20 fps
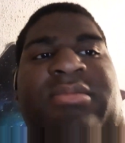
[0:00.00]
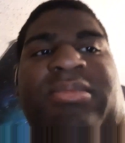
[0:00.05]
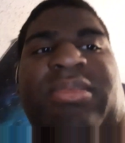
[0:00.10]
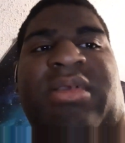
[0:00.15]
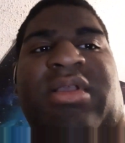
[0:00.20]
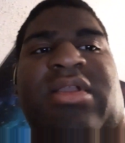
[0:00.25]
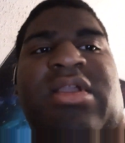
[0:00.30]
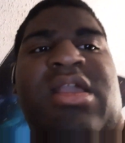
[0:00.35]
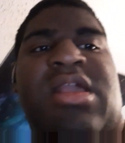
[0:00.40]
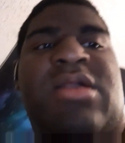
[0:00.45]
The
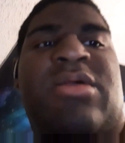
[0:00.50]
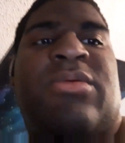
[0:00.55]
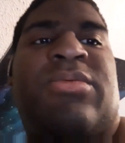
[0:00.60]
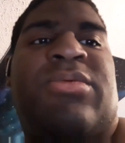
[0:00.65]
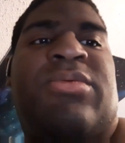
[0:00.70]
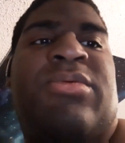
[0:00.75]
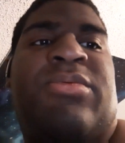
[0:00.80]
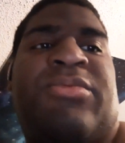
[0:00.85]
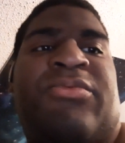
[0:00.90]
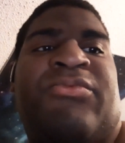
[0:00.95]
deal
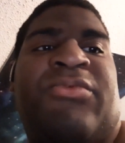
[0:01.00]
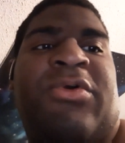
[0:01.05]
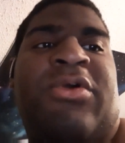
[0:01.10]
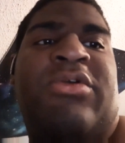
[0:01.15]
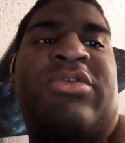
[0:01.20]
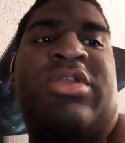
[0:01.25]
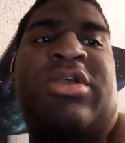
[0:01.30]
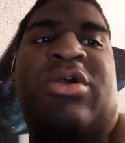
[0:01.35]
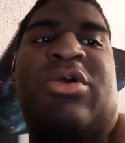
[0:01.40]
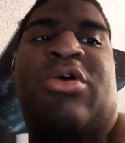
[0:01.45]
for
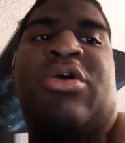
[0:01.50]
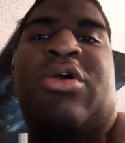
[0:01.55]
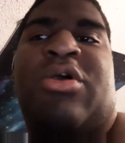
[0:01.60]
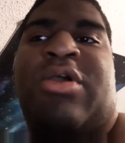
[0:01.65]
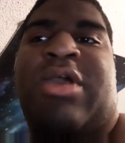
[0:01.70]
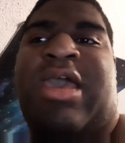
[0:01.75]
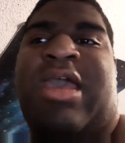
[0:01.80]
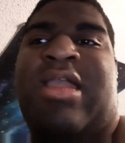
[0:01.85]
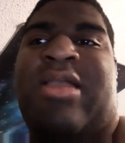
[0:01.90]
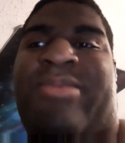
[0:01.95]
the whole
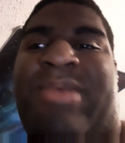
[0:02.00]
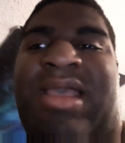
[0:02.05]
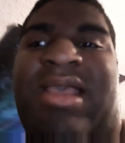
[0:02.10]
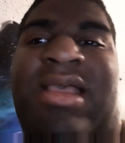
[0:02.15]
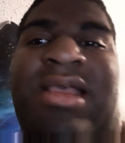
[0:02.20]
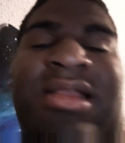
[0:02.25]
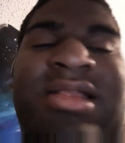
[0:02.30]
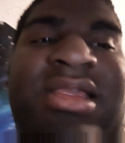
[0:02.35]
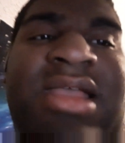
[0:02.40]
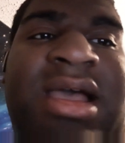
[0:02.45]
enemy
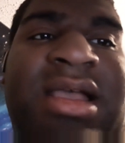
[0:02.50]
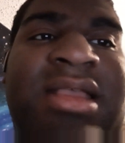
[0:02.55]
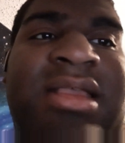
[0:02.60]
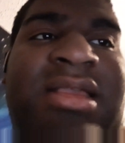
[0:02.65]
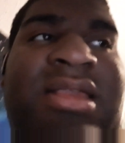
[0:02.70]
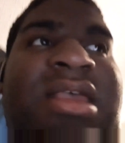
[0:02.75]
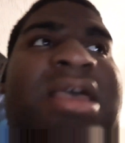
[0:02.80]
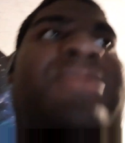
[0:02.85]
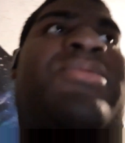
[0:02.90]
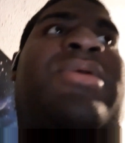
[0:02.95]
nine
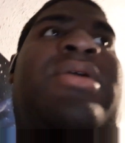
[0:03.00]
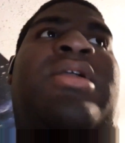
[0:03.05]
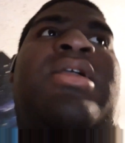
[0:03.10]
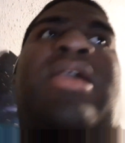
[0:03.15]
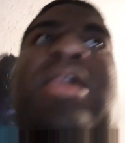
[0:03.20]
seven.